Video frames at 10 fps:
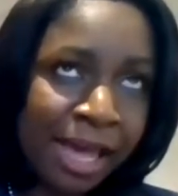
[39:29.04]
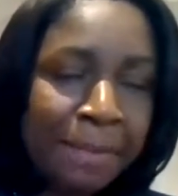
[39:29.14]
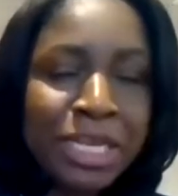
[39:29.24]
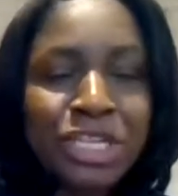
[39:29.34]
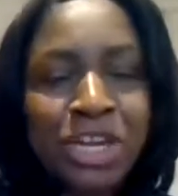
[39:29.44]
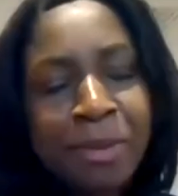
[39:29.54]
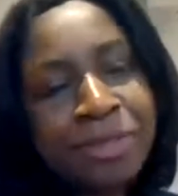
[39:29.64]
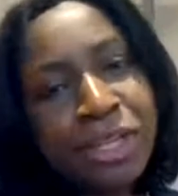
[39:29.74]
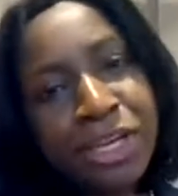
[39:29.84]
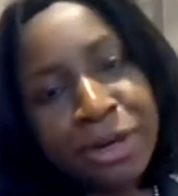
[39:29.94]
going to start
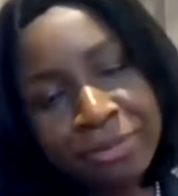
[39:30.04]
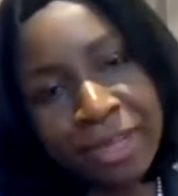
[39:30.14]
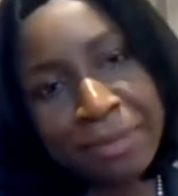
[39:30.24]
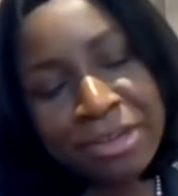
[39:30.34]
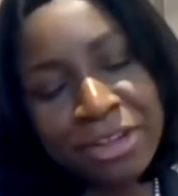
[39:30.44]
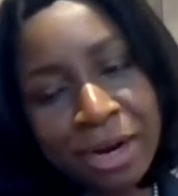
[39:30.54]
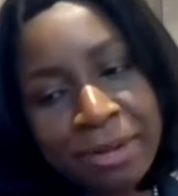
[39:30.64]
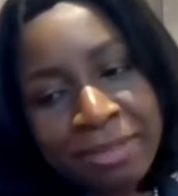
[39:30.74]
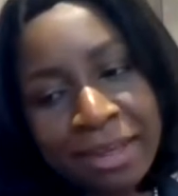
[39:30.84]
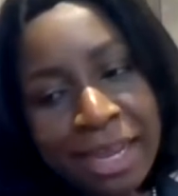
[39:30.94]
with the no. I'm going to start
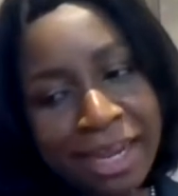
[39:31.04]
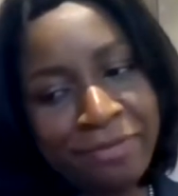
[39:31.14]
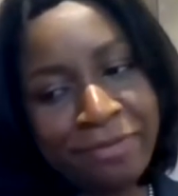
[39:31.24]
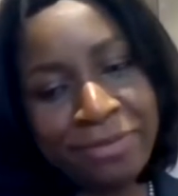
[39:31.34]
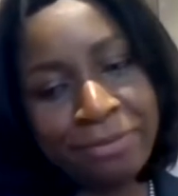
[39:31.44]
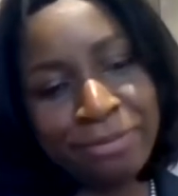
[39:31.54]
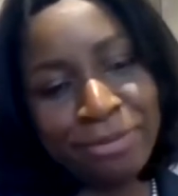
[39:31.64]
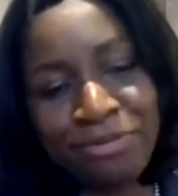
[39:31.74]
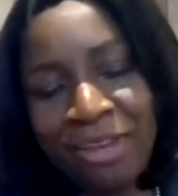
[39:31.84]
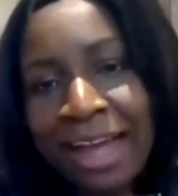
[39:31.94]
with the kind of
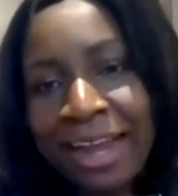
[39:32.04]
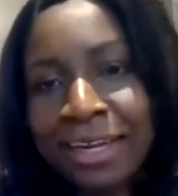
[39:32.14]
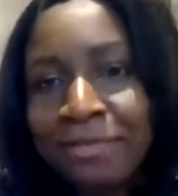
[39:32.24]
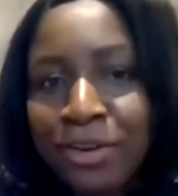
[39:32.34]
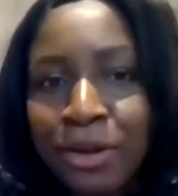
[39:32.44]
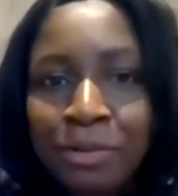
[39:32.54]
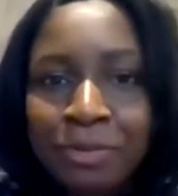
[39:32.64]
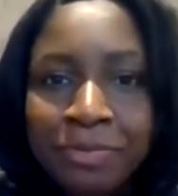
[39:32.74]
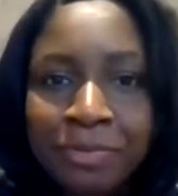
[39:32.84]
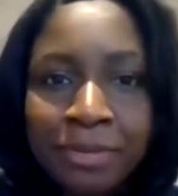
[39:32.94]
provocative no,
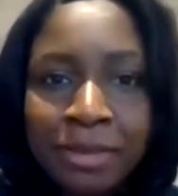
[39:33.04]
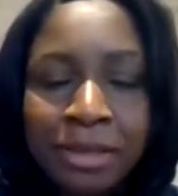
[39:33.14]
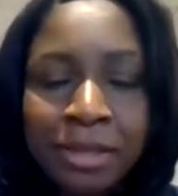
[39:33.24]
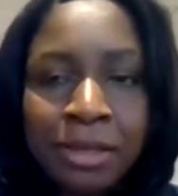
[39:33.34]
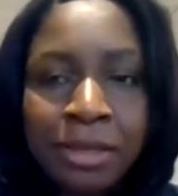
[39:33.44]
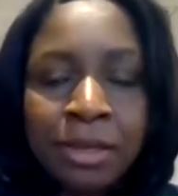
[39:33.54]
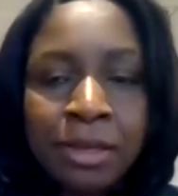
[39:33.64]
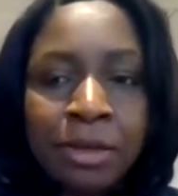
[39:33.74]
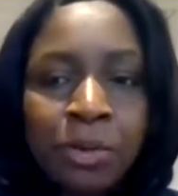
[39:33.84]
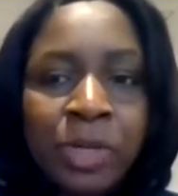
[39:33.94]

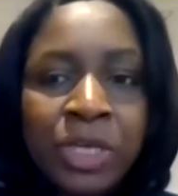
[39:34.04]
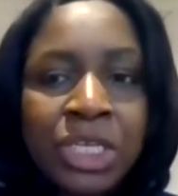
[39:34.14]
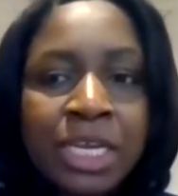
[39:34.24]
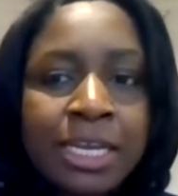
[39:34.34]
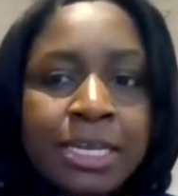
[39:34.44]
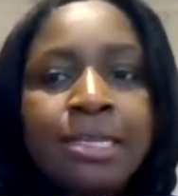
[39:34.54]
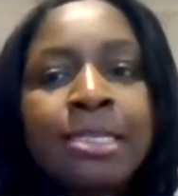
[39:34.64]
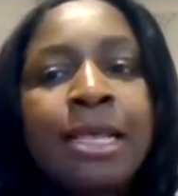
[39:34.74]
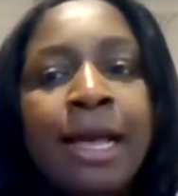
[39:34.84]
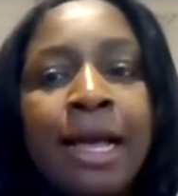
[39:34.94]
which is,